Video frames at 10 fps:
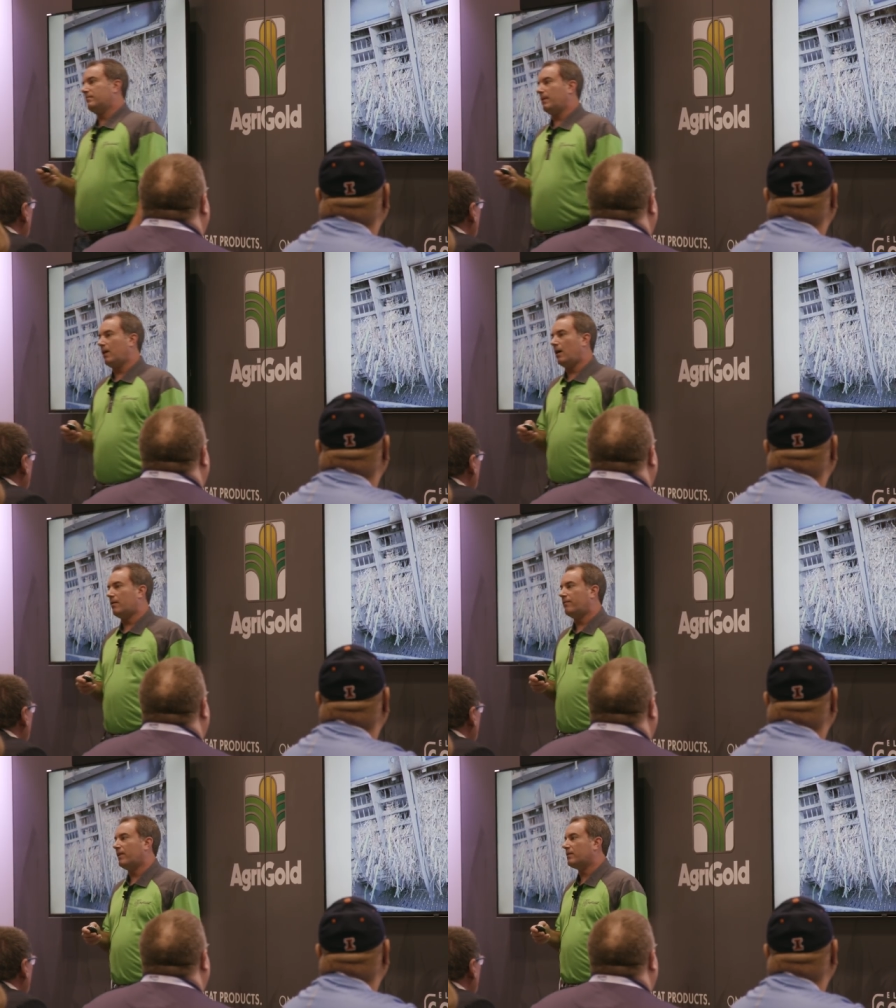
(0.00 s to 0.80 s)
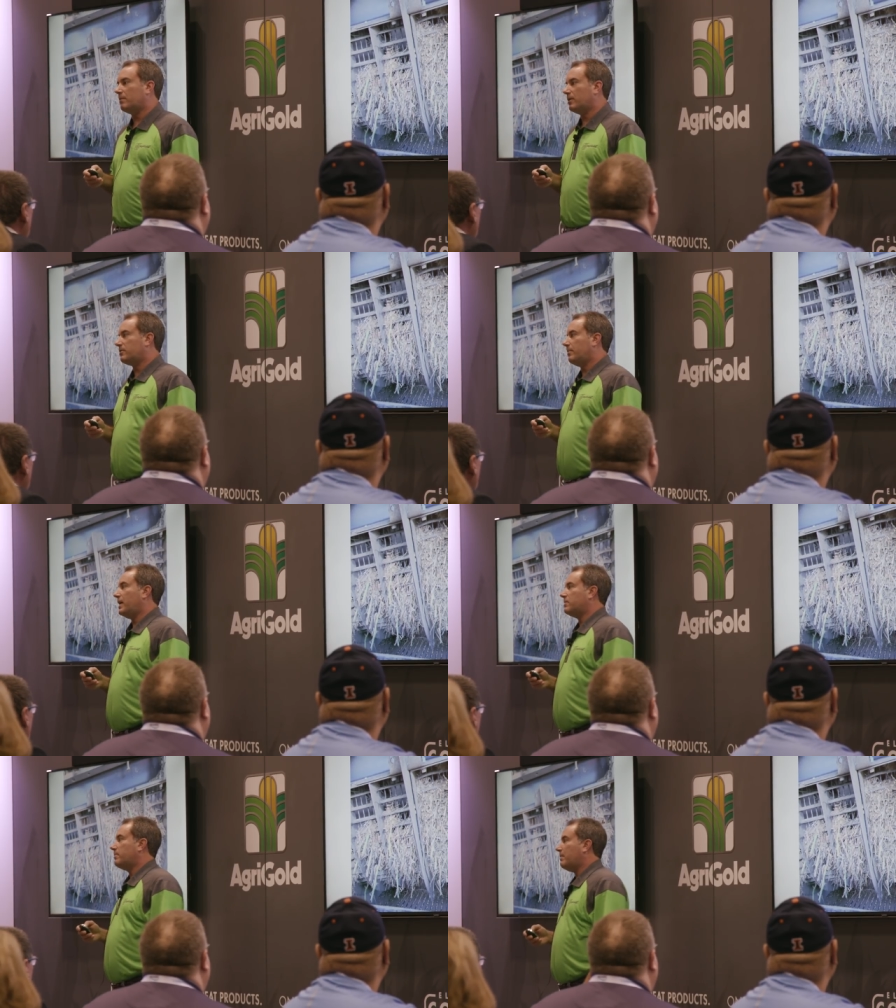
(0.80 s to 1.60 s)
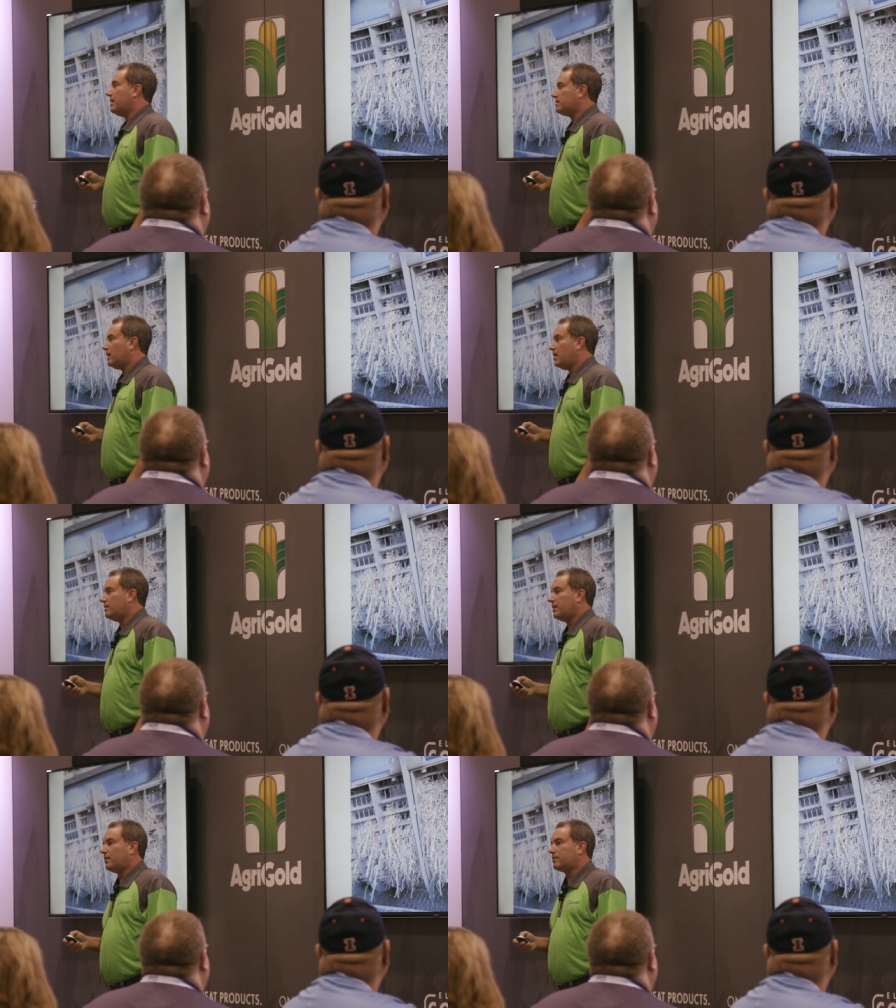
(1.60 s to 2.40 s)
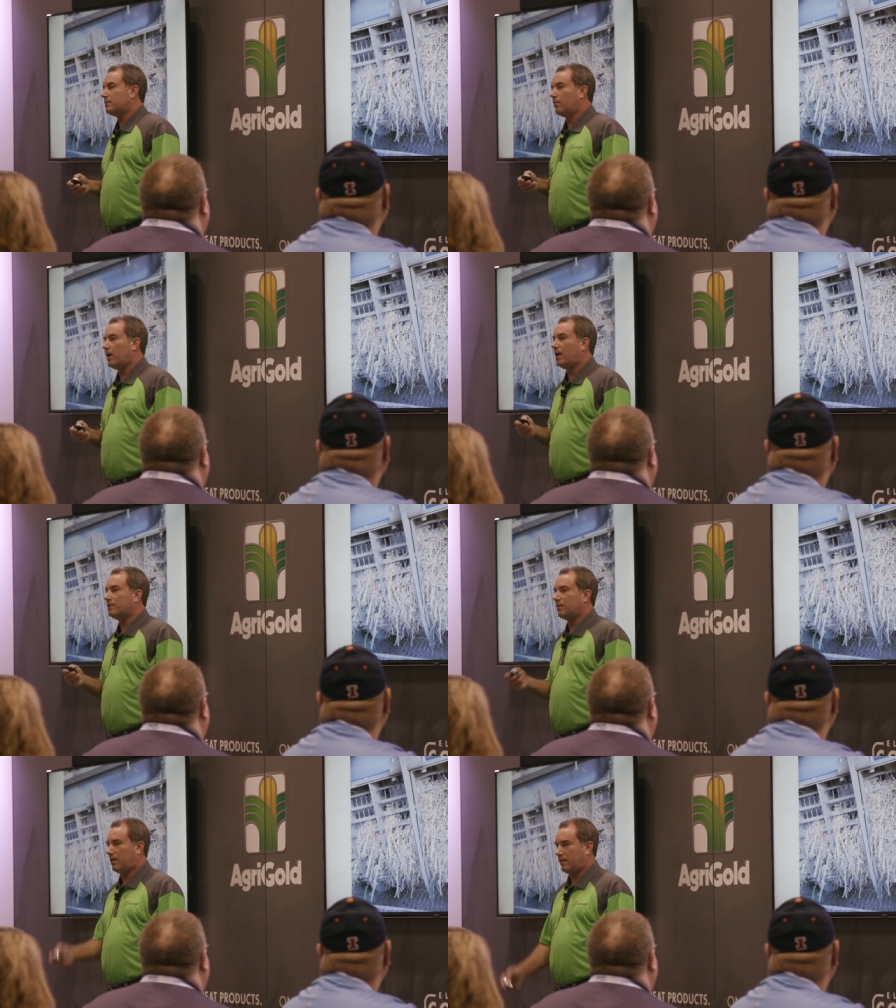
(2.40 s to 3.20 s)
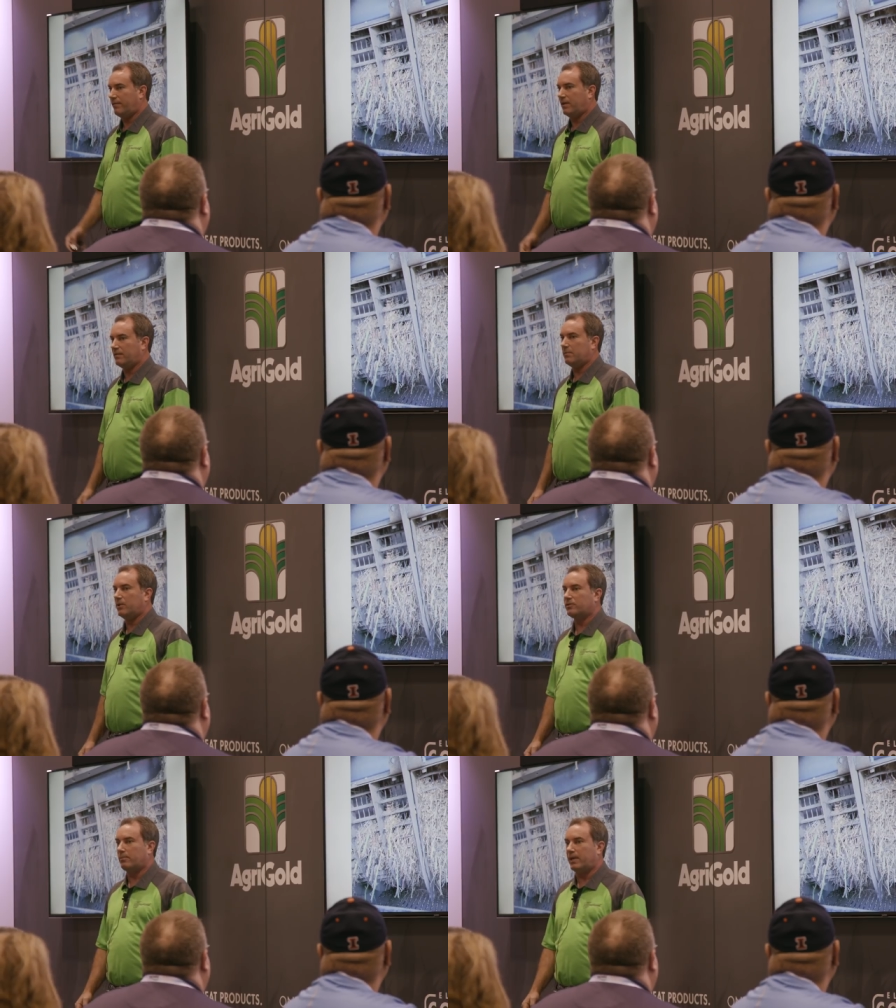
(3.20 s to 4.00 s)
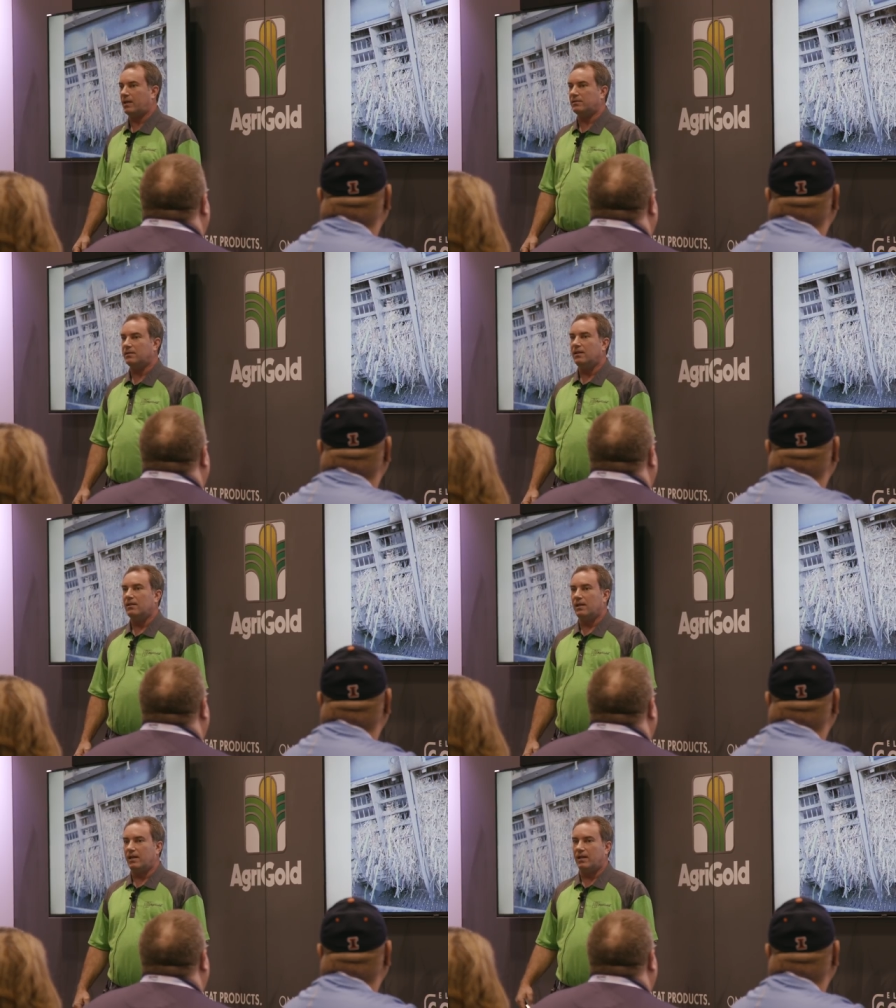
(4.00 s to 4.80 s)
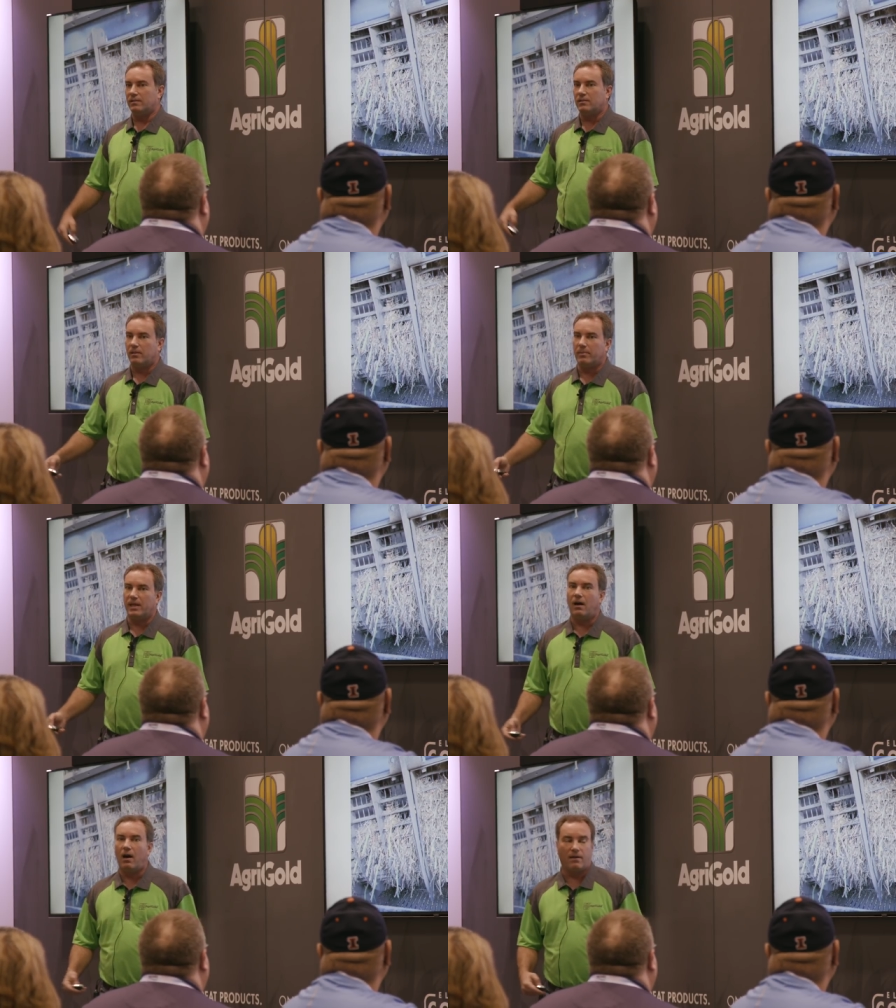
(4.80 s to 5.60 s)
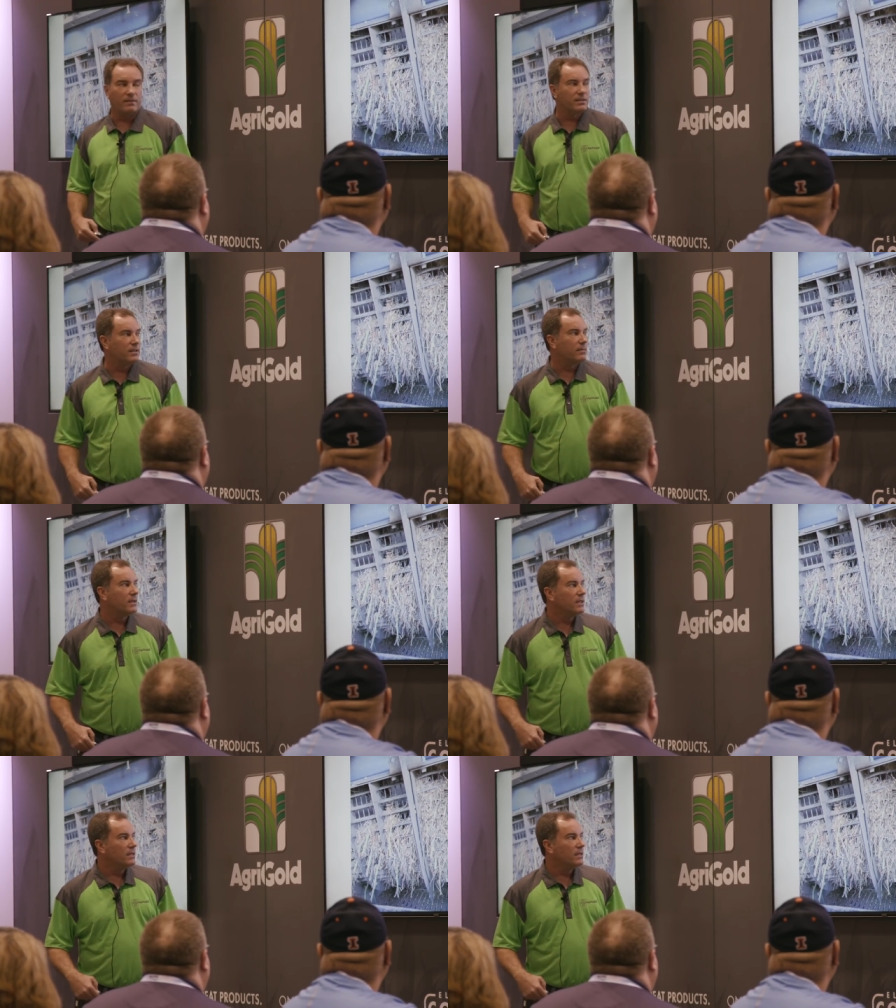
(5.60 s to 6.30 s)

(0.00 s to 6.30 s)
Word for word: maybe 150 bushel beans, maybe it's easier to raise 150 bushel beans than it is going to be to harvest them.